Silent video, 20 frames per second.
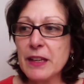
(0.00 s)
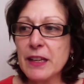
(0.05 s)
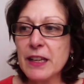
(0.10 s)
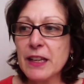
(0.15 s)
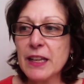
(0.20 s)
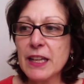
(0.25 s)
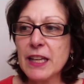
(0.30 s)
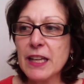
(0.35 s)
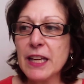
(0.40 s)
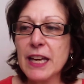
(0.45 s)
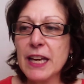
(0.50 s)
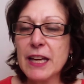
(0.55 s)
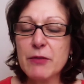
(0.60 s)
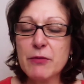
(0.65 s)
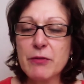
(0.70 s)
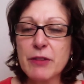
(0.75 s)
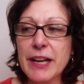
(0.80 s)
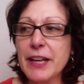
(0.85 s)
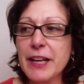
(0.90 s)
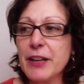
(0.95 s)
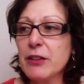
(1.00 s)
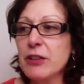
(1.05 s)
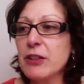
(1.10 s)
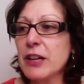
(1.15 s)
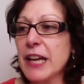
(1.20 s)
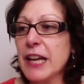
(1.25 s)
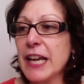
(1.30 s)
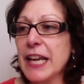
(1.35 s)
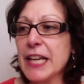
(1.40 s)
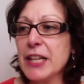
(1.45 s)
he had
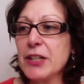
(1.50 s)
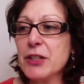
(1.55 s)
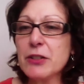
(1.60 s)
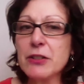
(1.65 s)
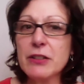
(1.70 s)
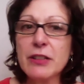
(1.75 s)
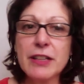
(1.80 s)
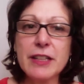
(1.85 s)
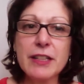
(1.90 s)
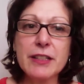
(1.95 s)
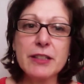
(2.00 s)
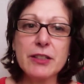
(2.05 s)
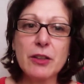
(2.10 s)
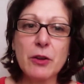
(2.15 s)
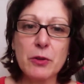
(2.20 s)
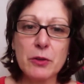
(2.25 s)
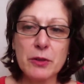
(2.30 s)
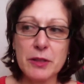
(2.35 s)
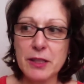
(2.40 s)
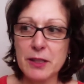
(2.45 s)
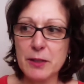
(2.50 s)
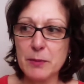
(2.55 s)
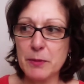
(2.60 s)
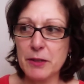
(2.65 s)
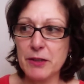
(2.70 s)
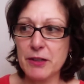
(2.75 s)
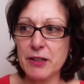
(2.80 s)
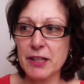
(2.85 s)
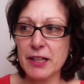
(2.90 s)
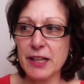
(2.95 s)
regular angel and Holy
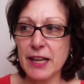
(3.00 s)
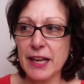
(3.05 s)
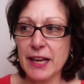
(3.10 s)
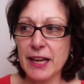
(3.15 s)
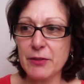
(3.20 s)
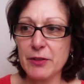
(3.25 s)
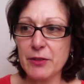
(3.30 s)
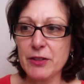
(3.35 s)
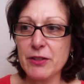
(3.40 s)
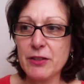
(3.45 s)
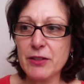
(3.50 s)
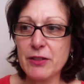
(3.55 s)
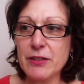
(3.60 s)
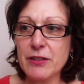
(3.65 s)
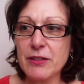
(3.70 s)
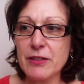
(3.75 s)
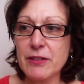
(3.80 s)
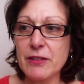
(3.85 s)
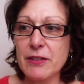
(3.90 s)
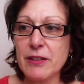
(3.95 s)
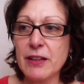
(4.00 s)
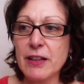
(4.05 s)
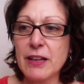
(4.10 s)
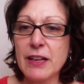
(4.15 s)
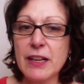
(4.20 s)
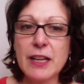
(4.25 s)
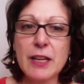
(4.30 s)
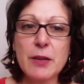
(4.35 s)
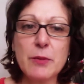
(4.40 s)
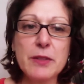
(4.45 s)
Spirit encounters.
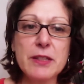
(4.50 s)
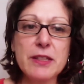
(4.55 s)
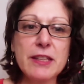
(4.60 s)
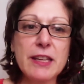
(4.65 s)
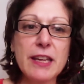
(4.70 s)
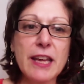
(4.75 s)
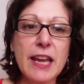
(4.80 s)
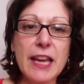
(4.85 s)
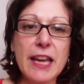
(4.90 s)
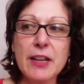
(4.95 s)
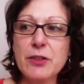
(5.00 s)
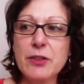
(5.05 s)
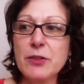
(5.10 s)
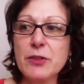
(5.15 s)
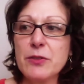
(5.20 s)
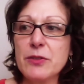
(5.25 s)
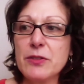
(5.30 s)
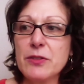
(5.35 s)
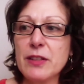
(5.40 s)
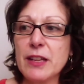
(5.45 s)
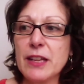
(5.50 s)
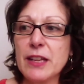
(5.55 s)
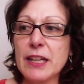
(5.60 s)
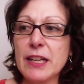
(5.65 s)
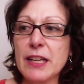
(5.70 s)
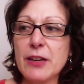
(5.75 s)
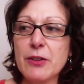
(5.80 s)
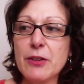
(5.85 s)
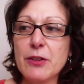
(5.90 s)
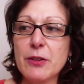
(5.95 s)
He would see angels and
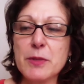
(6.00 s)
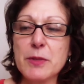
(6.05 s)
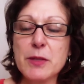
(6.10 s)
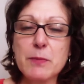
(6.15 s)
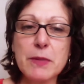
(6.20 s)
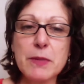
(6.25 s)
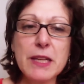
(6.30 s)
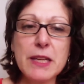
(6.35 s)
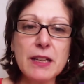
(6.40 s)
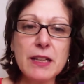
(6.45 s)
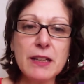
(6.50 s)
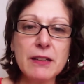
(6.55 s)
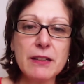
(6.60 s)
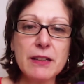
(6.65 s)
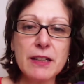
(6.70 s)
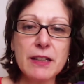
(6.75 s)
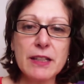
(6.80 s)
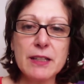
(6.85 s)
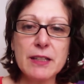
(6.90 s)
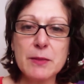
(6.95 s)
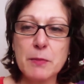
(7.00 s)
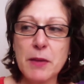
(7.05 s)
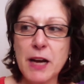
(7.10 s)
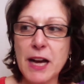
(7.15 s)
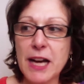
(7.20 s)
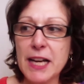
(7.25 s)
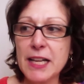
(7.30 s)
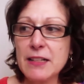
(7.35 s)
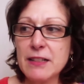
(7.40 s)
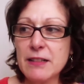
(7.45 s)
hear them speak in his
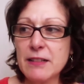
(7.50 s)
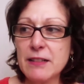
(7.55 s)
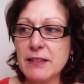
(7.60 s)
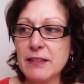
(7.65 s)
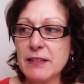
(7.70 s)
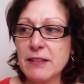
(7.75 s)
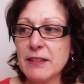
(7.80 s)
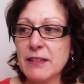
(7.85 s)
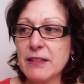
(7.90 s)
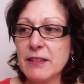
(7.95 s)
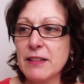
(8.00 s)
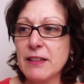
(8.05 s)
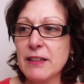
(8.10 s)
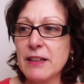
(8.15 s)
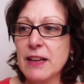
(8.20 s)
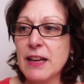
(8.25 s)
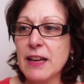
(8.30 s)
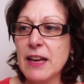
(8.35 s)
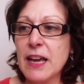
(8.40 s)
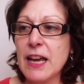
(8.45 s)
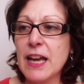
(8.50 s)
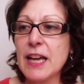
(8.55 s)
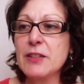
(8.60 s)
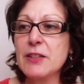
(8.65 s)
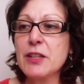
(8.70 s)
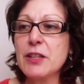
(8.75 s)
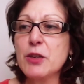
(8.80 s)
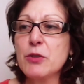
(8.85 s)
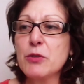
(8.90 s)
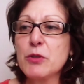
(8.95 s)
mind. As
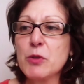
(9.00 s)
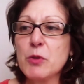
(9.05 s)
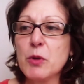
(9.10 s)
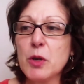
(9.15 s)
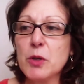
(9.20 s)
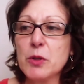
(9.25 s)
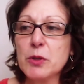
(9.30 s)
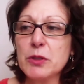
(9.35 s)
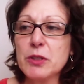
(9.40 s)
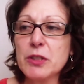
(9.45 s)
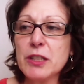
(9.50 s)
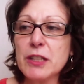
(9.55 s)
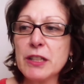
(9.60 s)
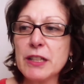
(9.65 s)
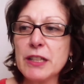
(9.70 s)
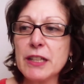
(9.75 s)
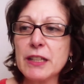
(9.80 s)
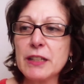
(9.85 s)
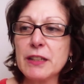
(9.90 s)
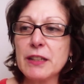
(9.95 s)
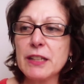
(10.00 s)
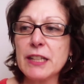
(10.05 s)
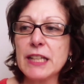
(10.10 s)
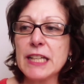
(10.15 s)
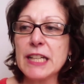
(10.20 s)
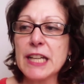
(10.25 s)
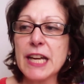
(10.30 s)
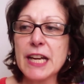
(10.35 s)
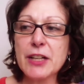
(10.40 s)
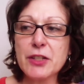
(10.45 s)
he grew older, the
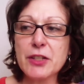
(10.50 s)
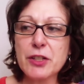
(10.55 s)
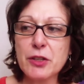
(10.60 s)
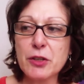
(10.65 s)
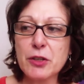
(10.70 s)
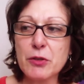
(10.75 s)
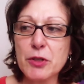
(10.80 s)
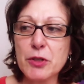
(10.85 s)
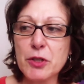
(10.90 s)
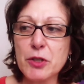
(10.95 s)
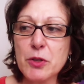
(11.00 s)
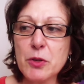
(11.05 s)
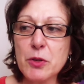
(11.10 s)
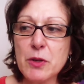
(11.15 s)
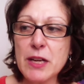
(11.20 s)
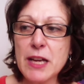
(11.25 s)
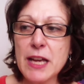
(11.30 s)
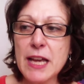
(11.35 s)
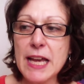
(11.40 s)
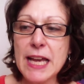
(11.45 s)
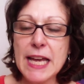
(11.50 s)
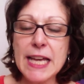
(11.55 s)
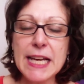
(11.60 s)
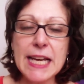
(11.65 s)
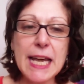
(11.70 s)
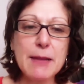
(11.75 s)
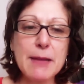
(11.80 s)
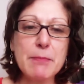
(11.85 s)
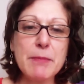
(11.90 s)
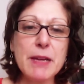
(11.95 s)
connection grew and
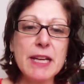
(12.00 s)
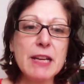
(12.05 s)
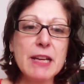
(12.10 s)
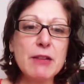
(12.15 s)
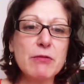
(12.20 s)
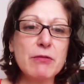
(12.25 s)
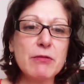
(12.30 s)
had many